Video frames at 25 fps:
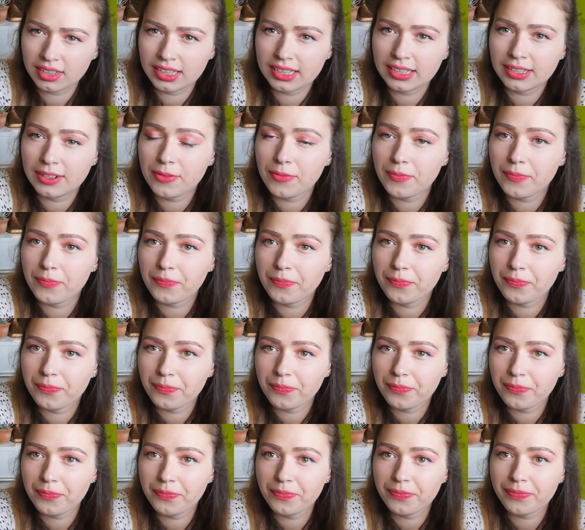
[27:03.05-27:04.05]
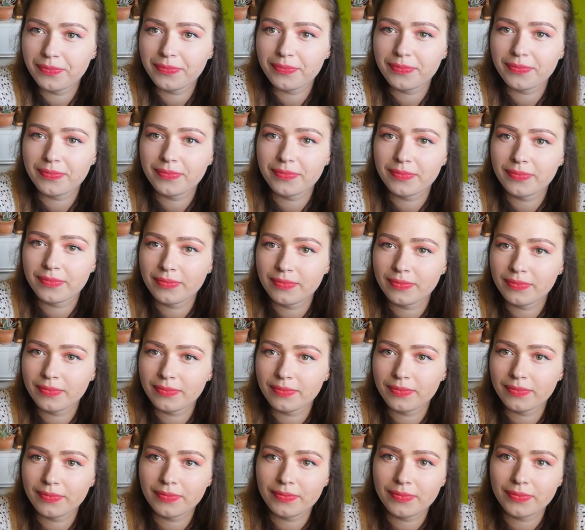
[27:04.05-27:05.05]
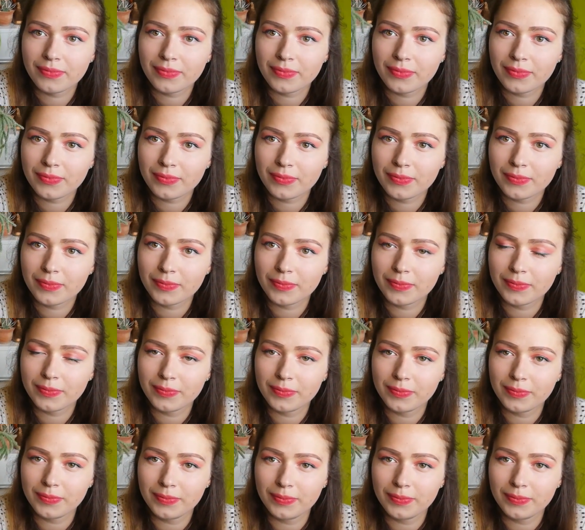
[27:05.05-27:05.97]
Nobody speaks.